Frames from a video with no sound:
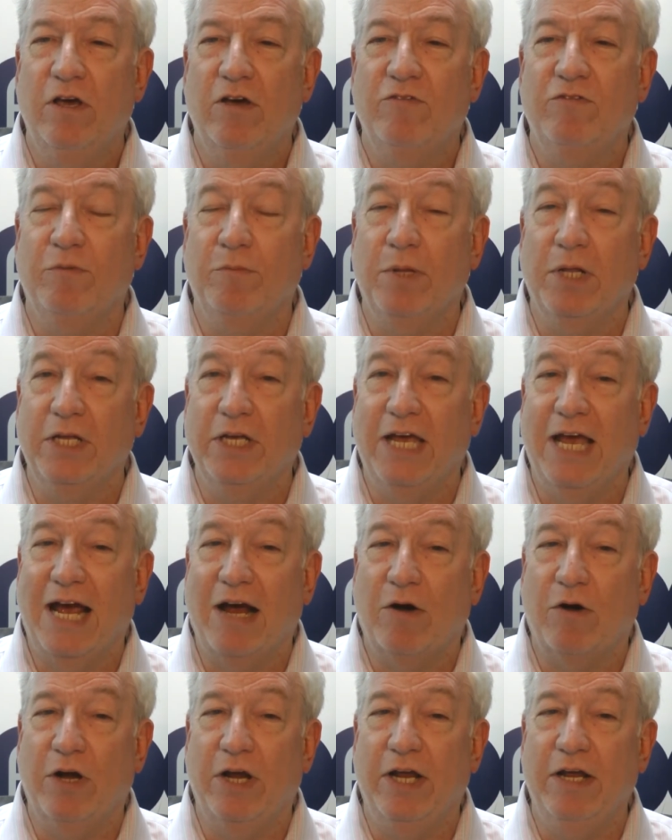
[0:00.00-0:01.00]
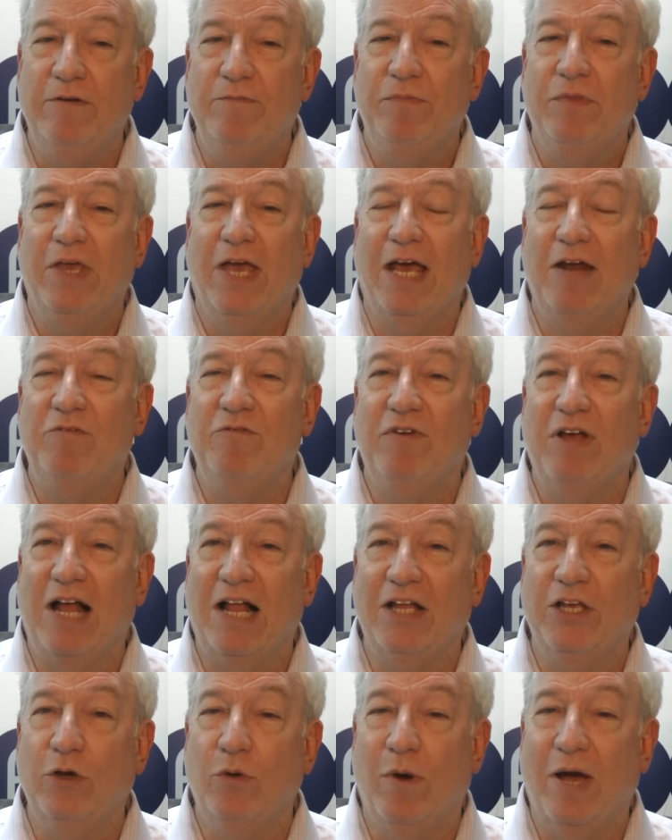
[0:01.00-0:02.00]
familiarity, and
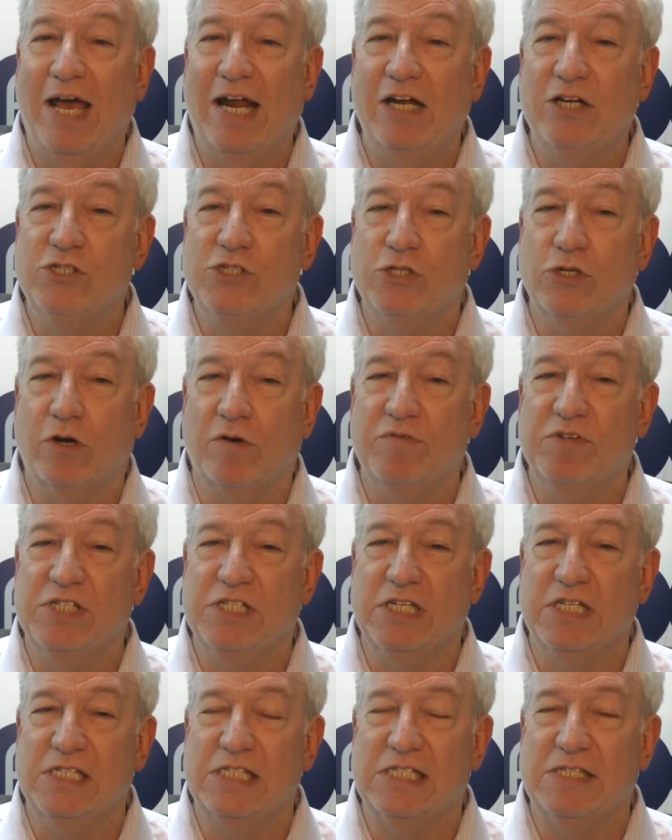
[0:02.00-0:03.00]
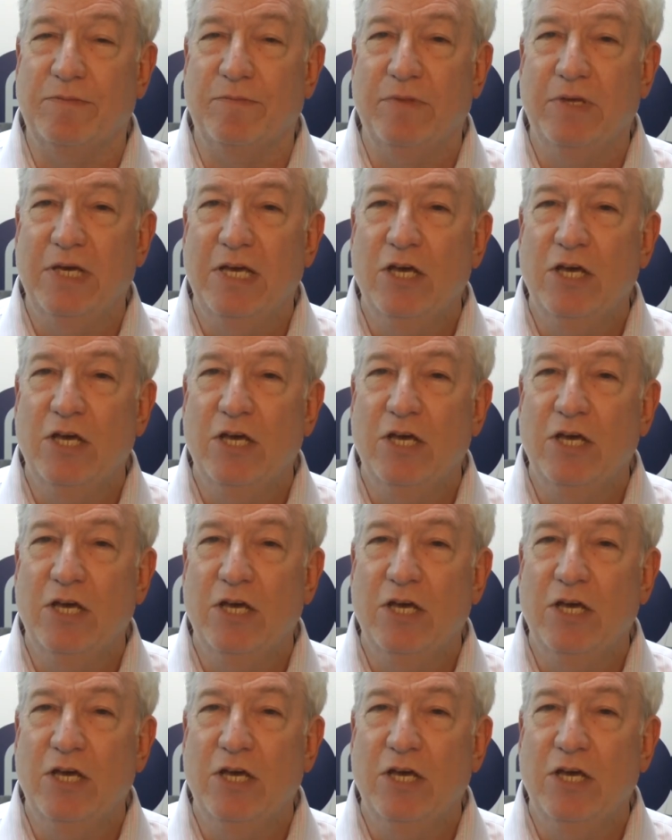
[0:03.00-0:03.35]
value-added services.